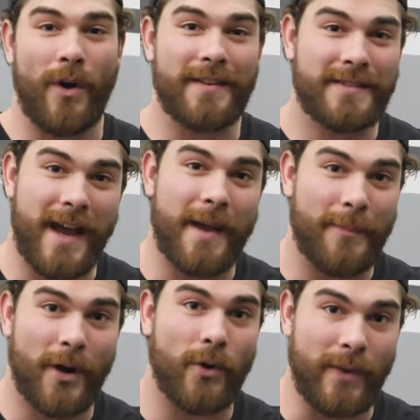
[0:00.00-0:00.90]
1 time
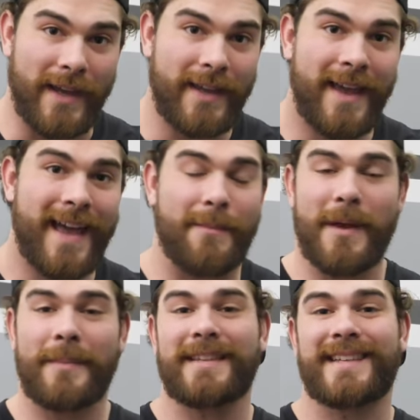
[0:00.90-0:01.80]
per week, and
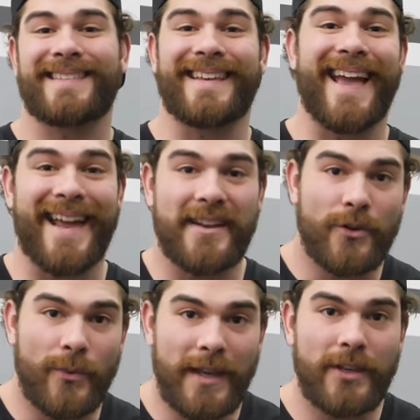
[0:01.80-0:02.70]
maybe it's at the end of
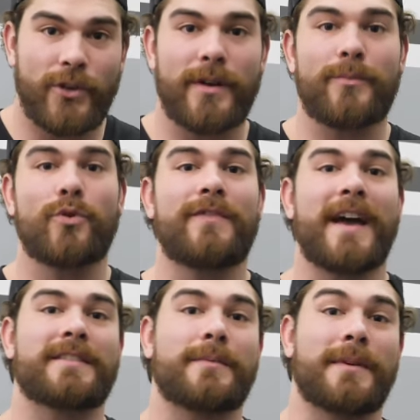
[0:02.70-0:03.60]
the week, you wanna move
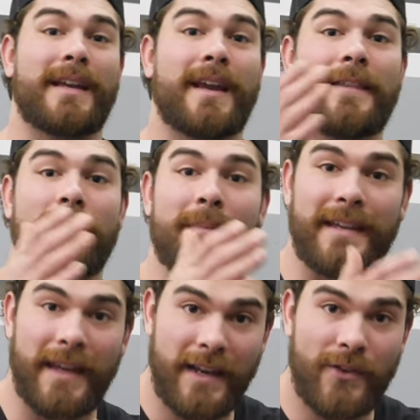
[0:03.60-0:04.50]
that to the
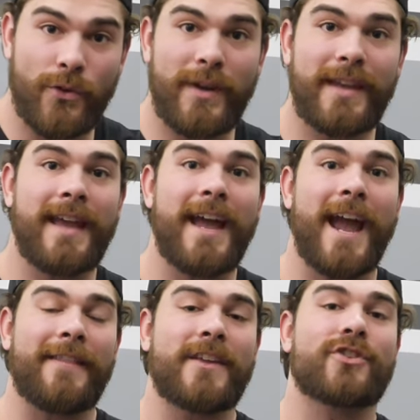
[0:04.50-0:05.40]
beginning of the week,
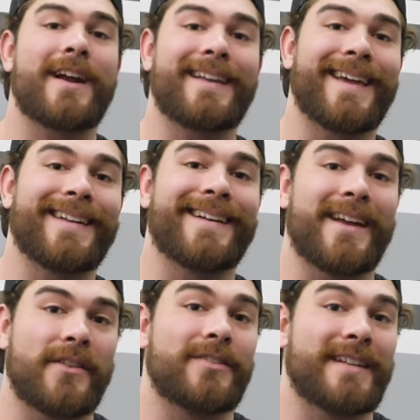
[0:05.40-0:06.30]
and then try to get in
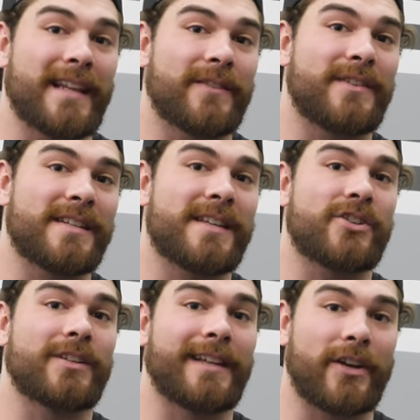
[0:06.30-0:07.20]
another deadlifting
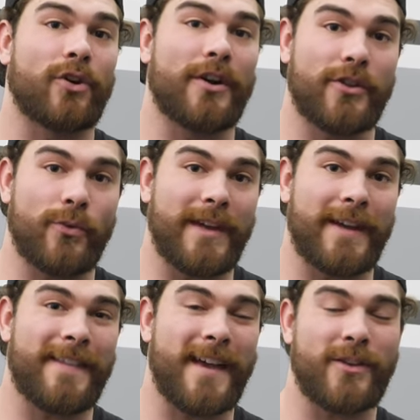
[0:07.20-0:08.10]
session later on in the
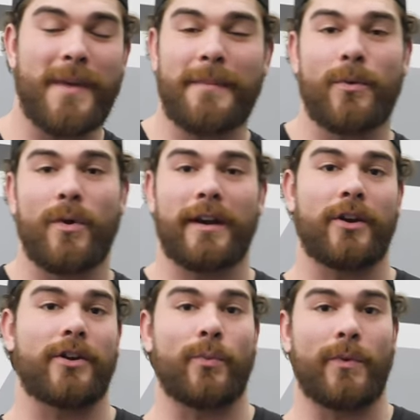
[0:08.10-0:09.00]
week that you may be working on